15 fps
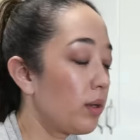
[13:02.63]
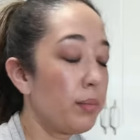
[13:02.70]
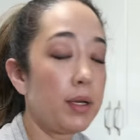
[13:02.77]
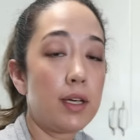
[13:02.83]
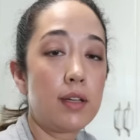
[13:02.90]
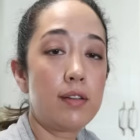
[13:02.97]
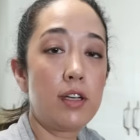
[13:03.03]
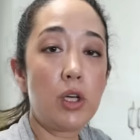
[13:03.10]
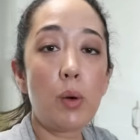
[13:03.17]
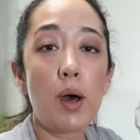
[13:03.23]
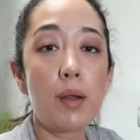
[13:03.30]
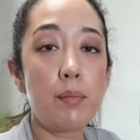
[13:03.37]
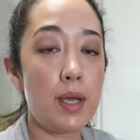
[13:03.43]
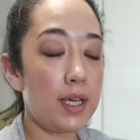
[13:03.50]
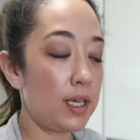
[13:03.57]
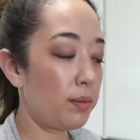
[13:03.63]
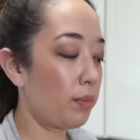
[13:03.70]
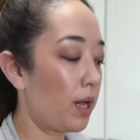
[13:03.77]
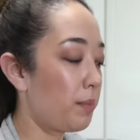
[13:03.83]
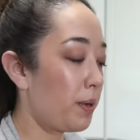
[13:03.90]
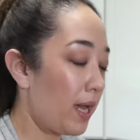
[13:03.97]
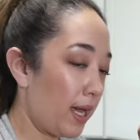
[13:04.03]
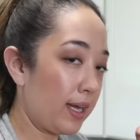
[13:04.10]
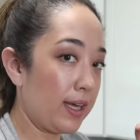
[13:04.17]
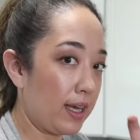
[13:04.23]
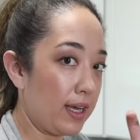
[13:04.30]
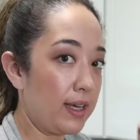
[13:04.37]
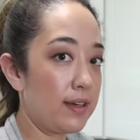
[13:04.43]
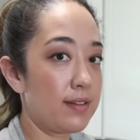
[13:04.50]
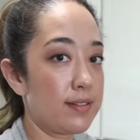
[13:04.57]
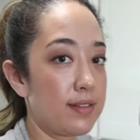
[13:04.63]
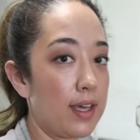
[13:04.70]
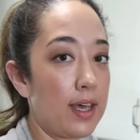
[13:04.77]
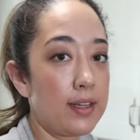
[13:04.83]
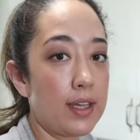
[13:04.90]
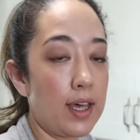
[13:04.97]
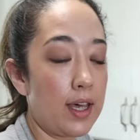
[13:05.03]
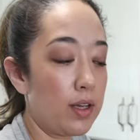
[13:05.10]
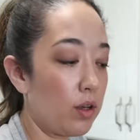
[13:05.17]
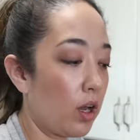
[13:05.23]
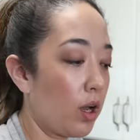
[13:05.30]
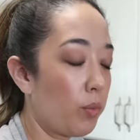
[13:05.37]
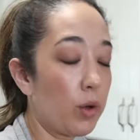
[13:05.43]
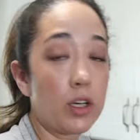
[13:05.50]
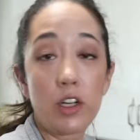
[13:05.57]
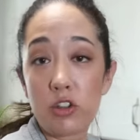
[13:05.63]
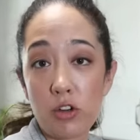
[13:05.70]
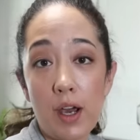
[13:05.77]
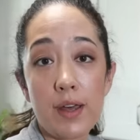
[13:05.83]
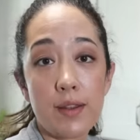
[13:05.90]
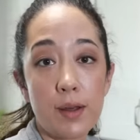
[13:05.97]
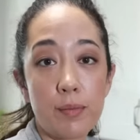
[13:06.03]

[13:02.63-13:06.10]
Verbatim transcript: So I'm gonna continue on making my pancakes and then uh, we're gonna try